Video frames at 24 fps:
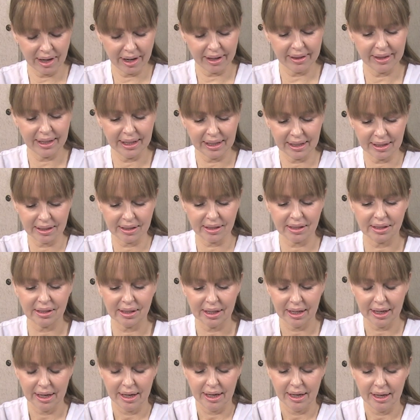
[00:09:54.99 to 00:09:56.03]
I think
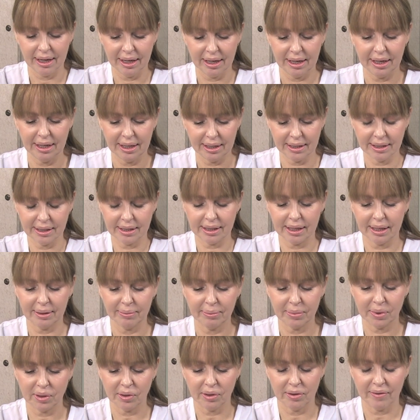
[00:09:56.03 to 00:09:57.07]
he's
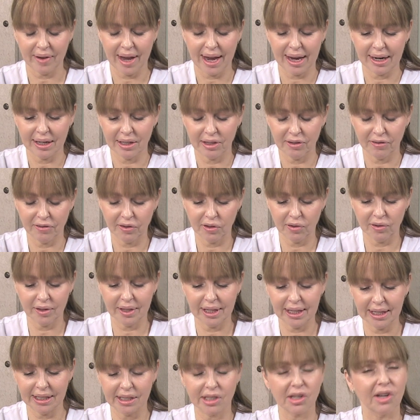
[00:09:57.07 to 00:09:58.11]
sort of added a few
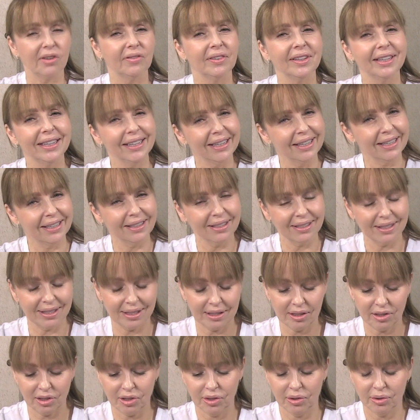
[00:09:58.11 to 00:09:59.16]
things over the
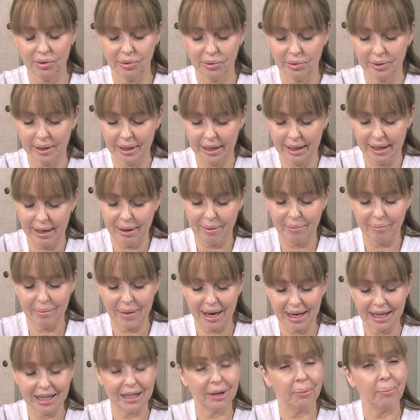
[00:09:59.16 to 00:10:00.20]
years to
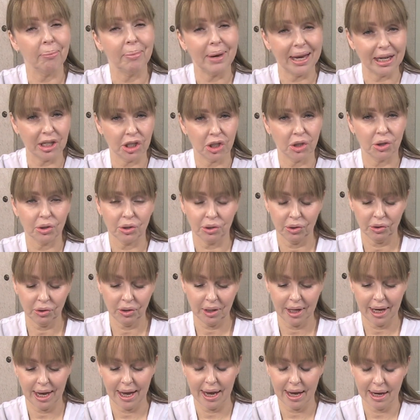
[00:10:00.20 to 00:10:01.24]
make it better,
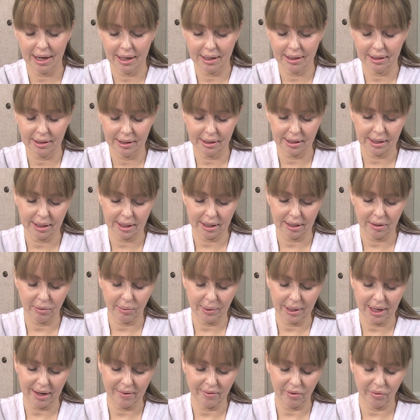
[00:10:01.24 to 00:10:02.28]
and
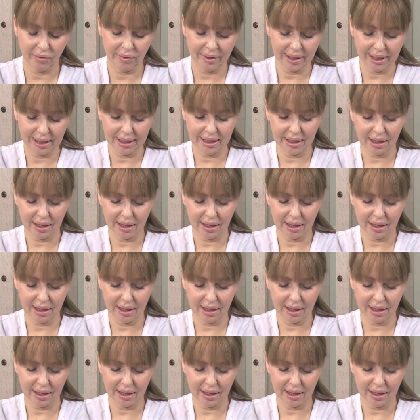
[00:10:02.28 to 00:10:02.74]
we have a really